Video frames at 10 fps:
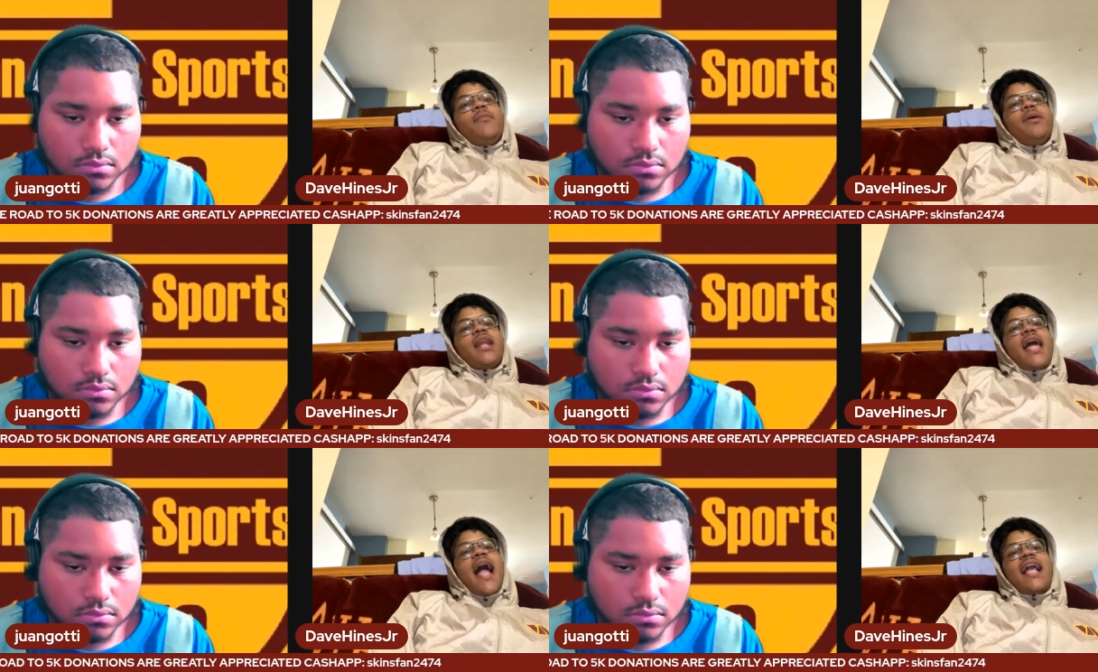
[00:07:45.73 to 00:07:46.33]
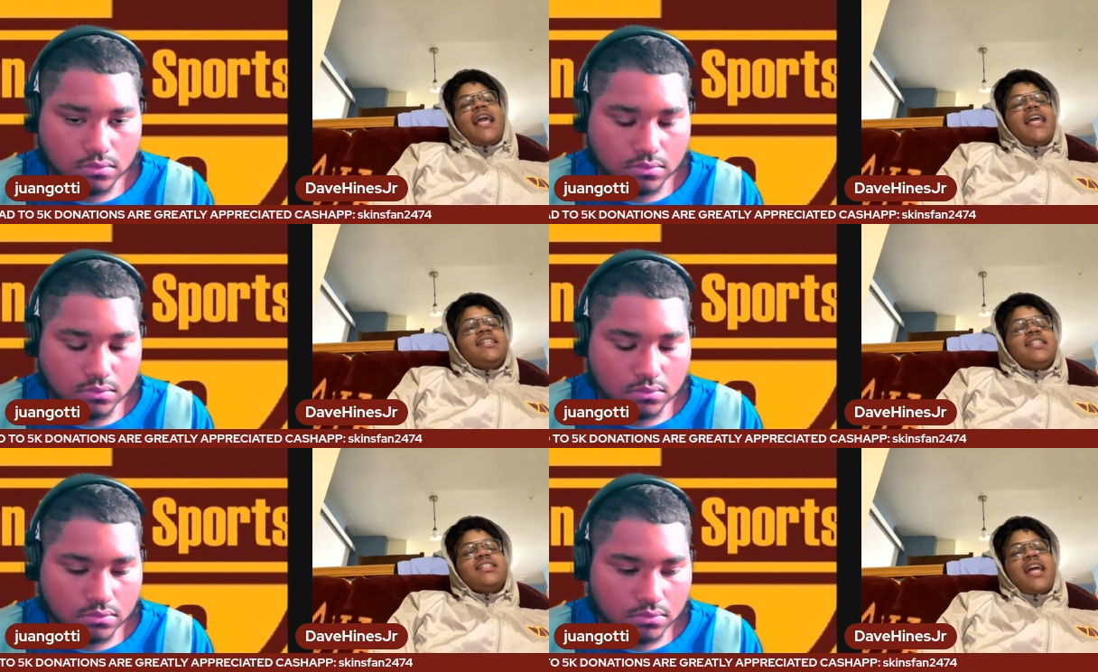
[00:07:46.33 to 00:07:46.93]
Speaker 1: but like I,
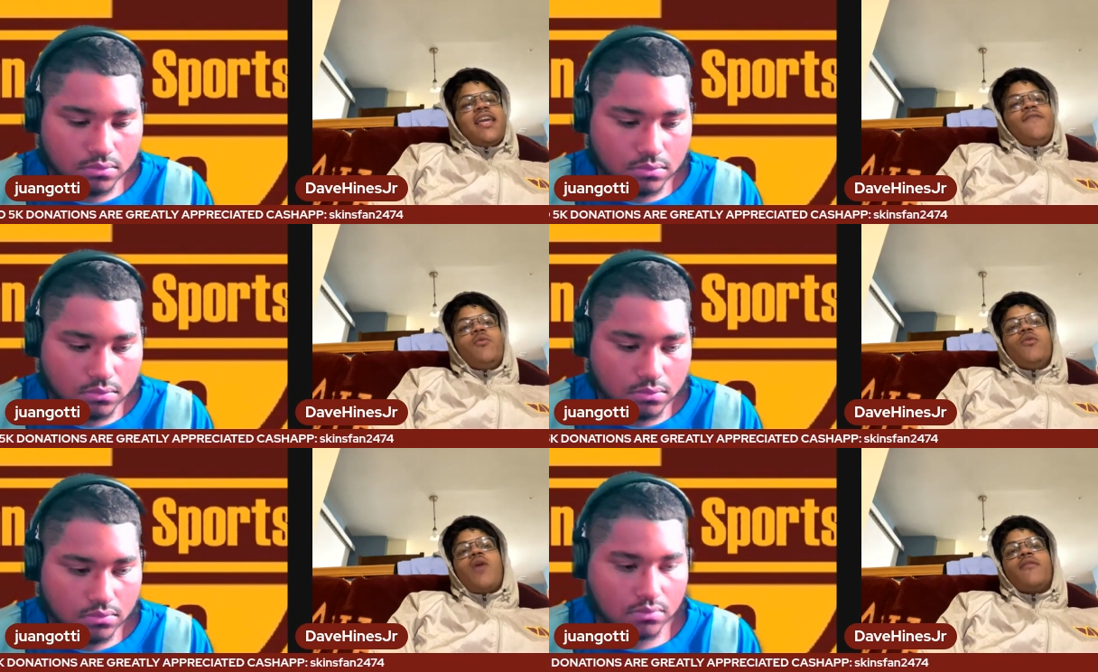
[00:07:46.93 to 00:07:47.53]
it's just like even with Ron